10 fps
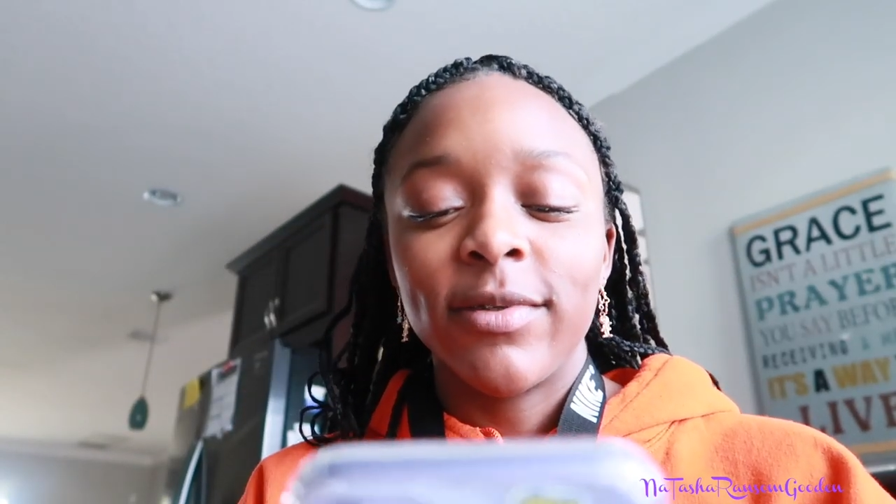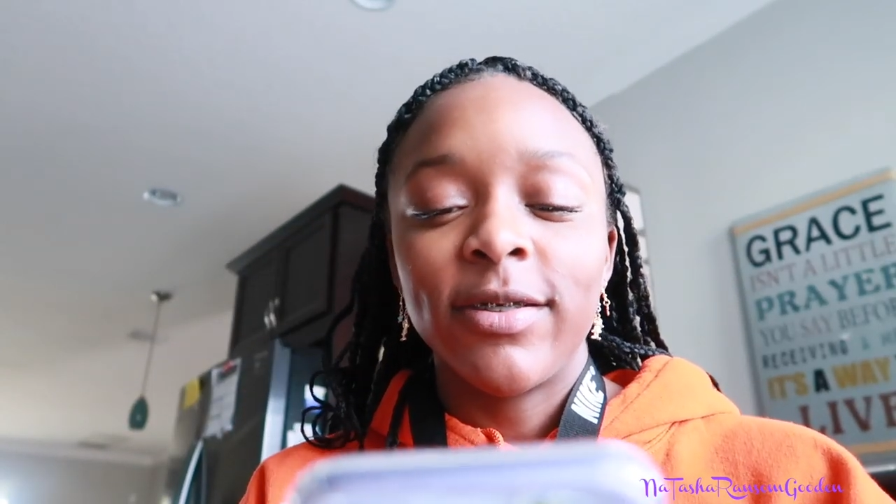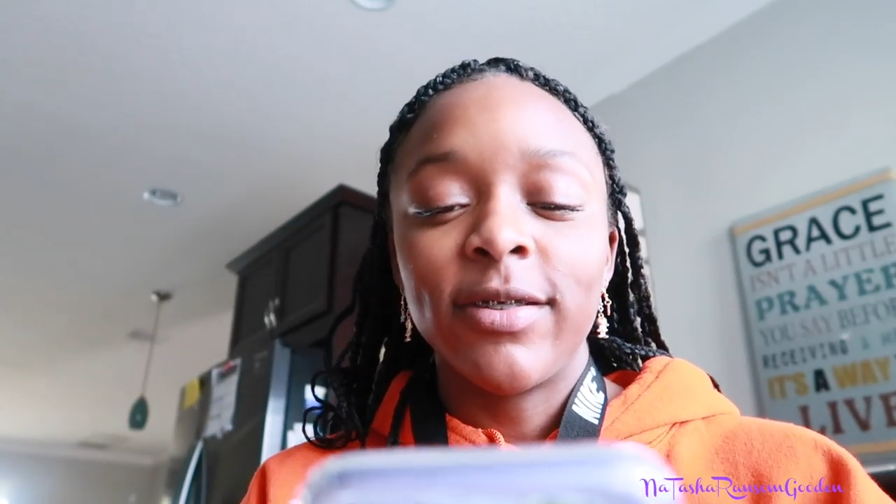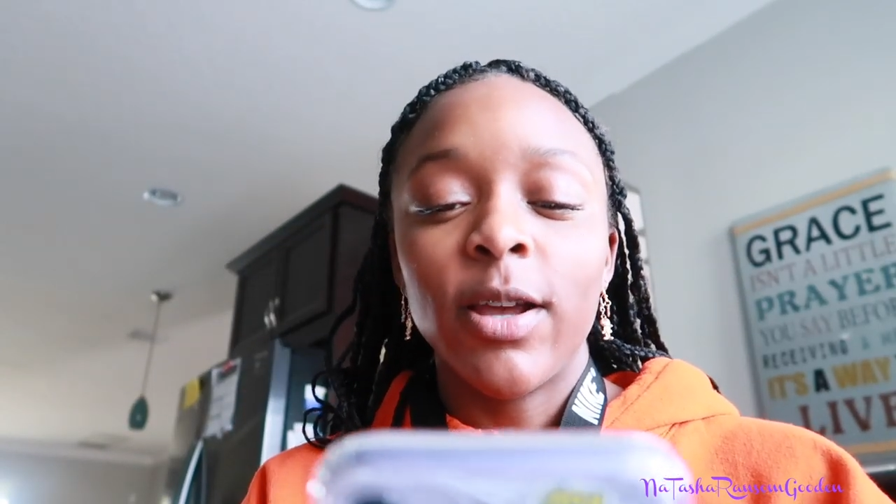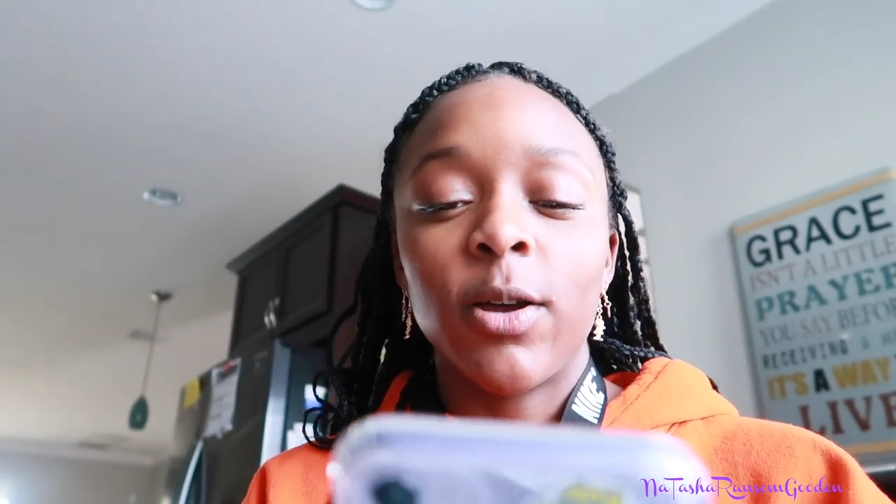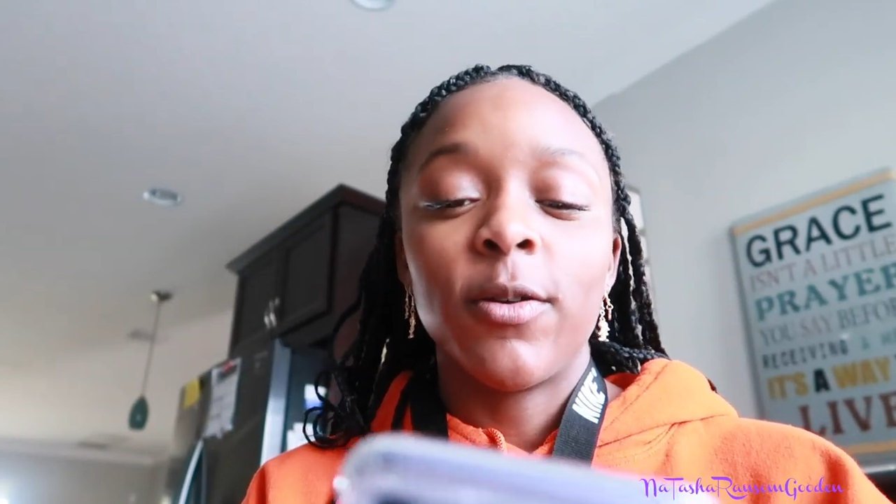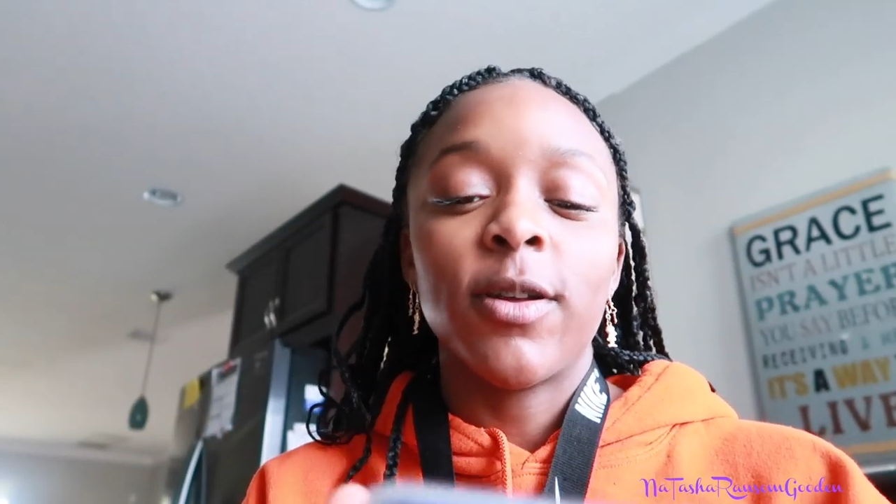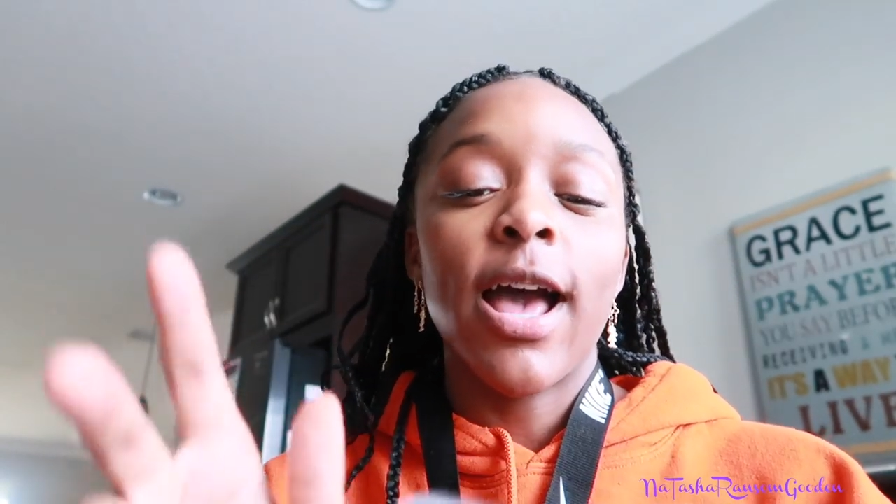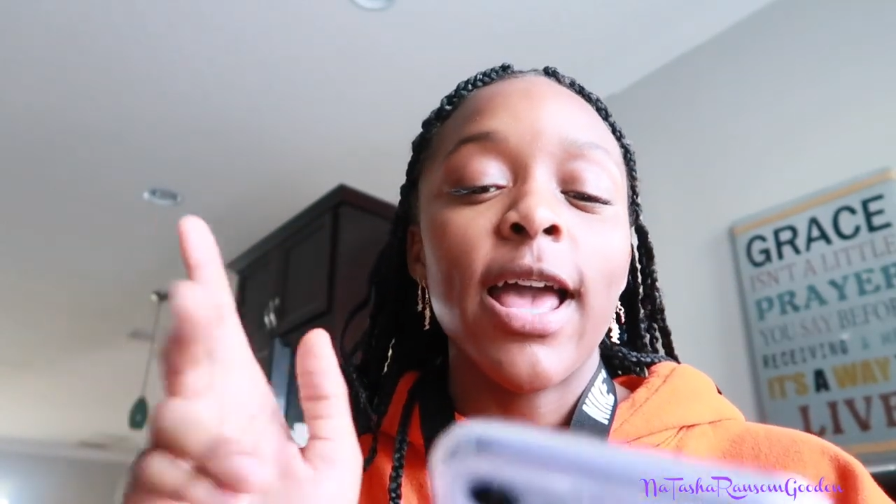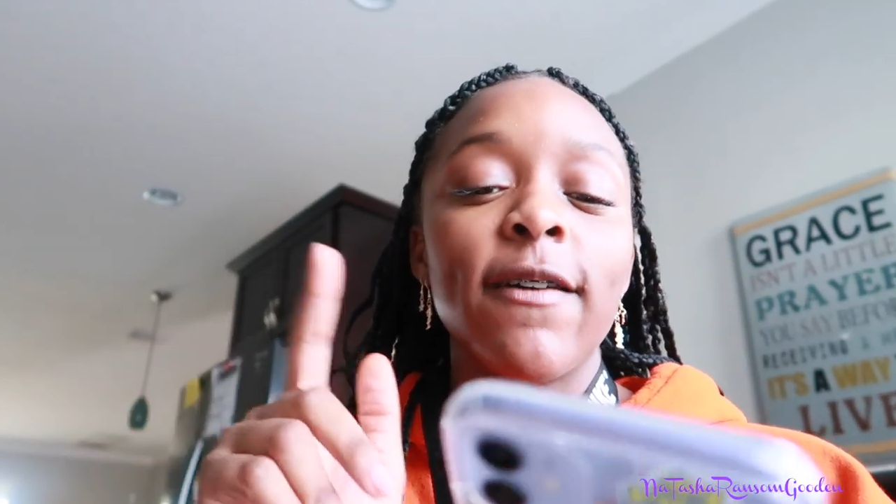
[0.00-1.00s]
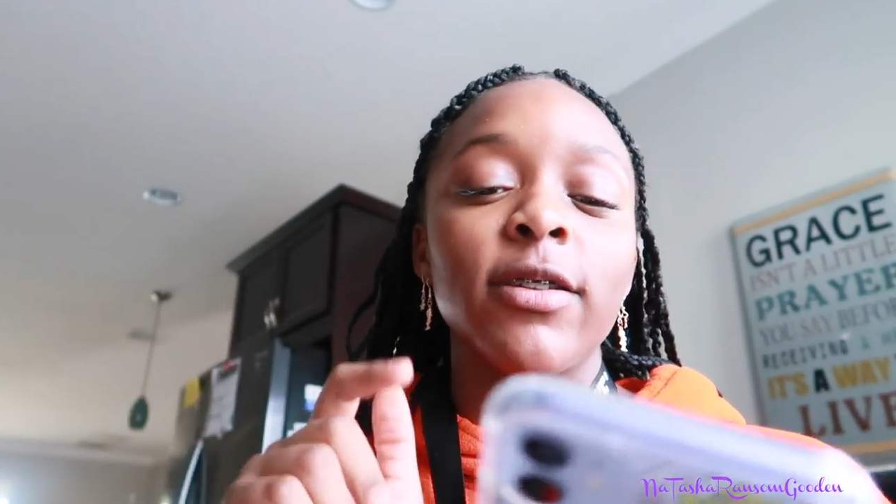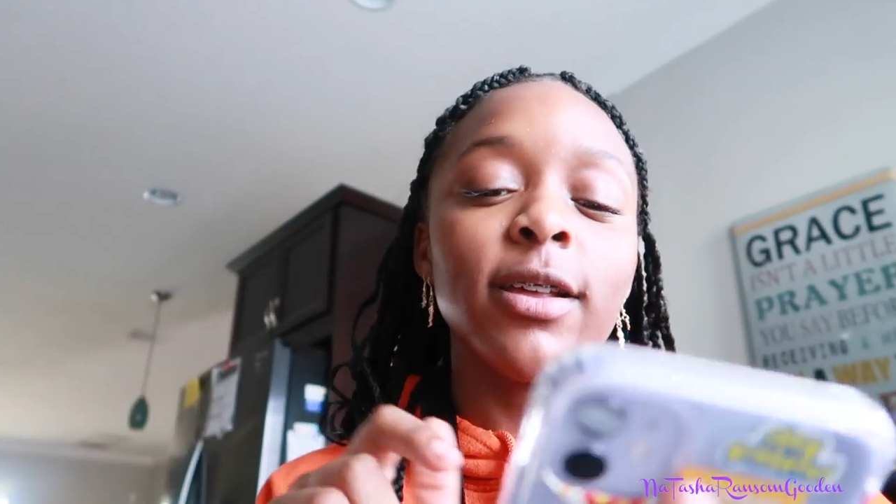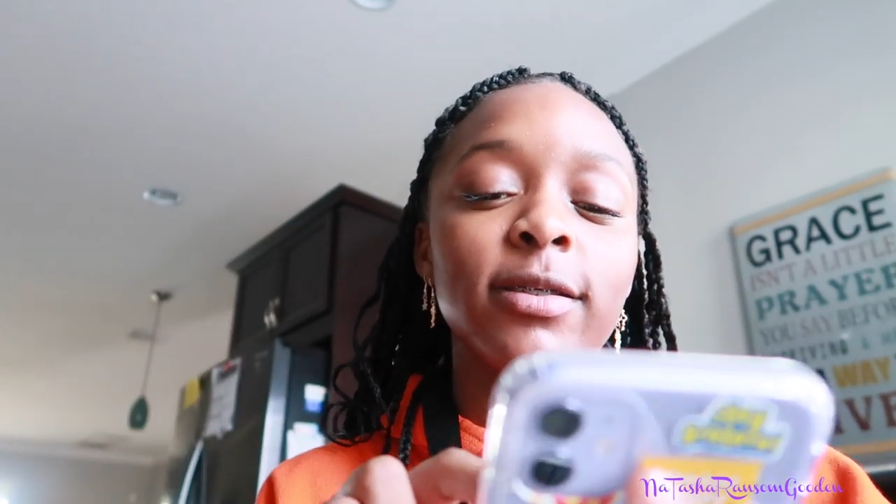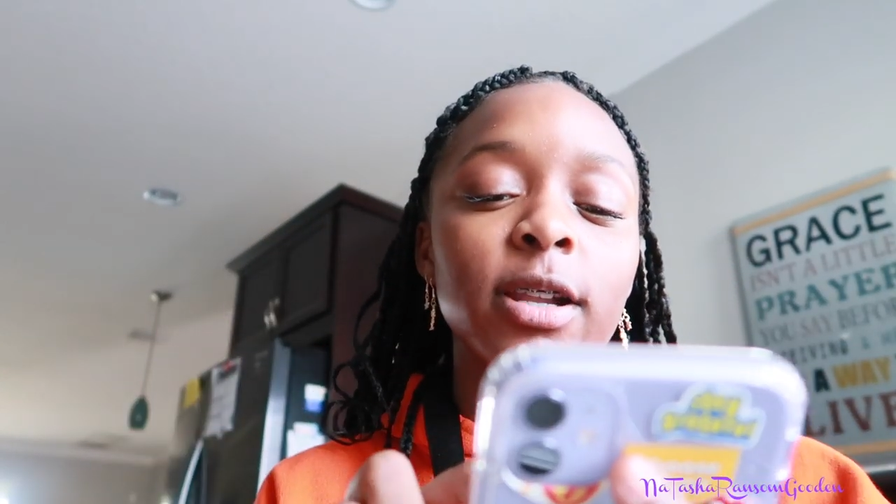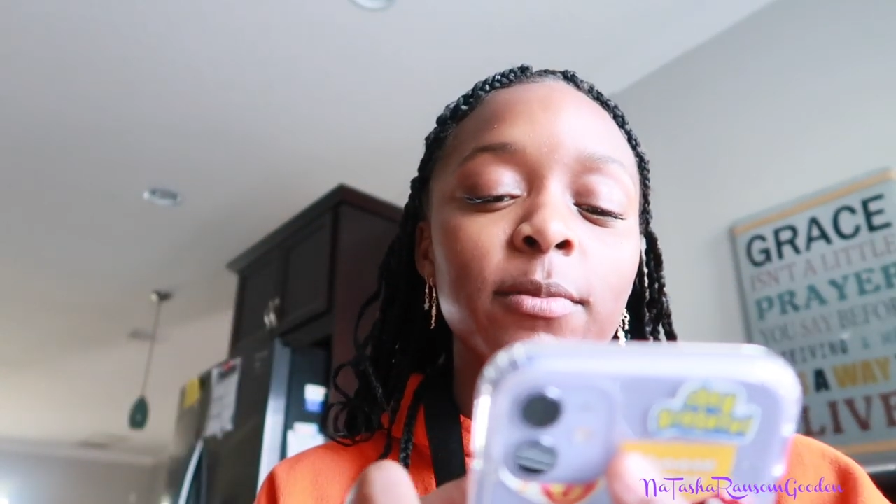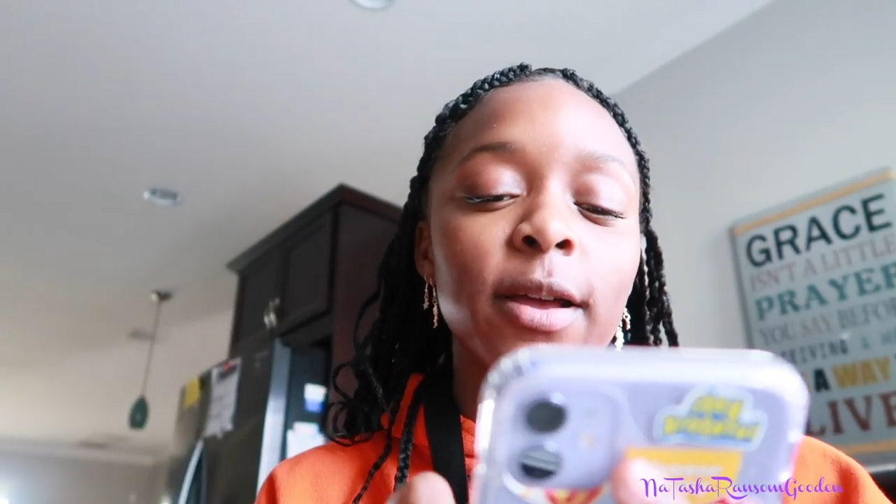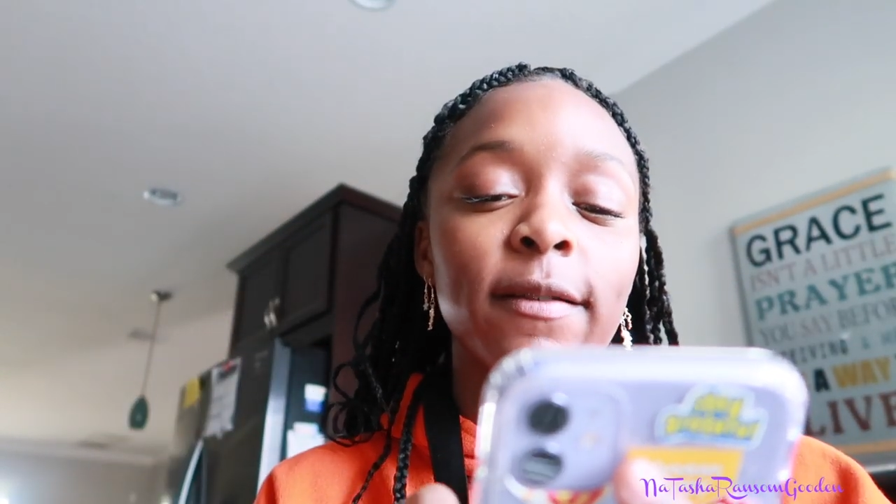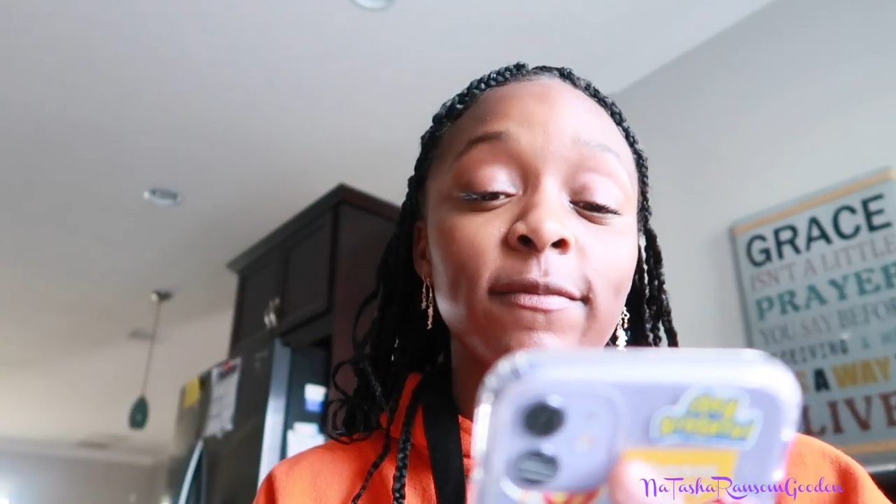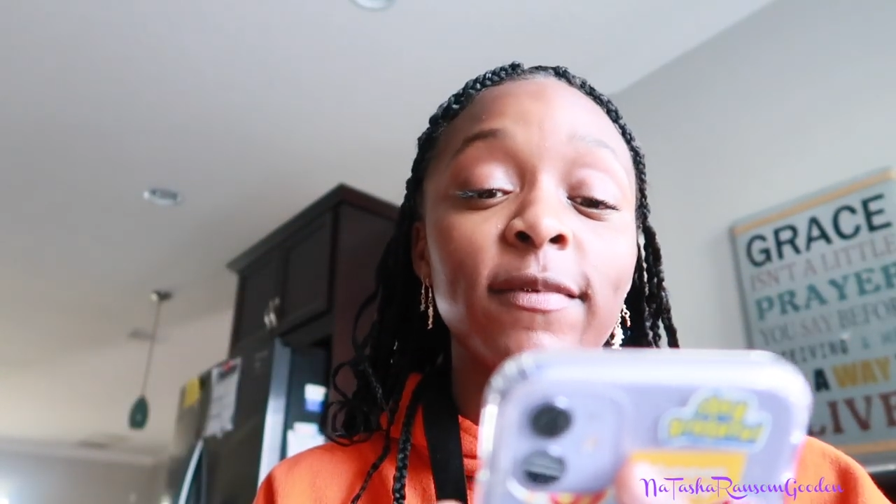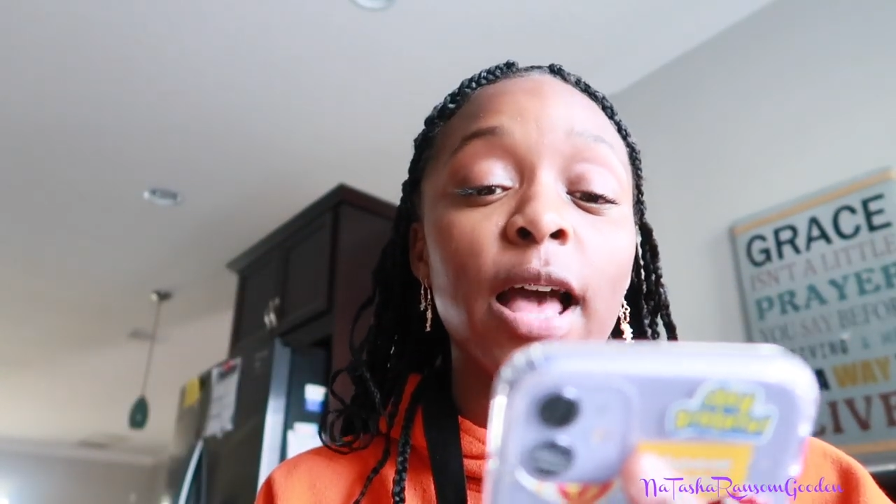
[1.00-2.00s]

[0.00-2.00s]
so I have not set up my